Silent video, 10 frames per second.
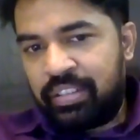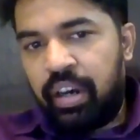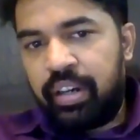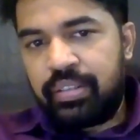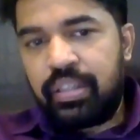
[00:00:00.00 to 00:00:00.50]

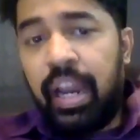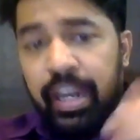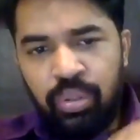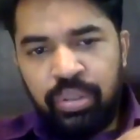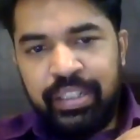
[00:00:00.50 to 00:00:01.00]
scars, I
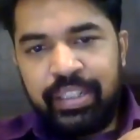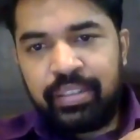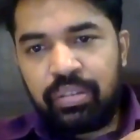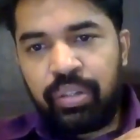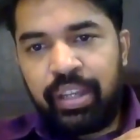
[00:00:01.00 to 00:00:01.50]
do treat.
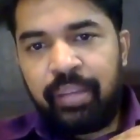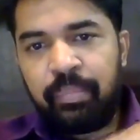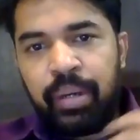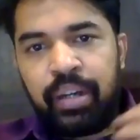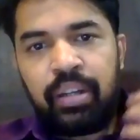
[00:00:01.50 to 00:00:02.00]
Okay,
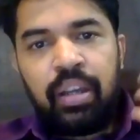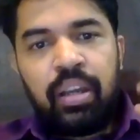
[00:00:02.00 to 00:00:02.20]
but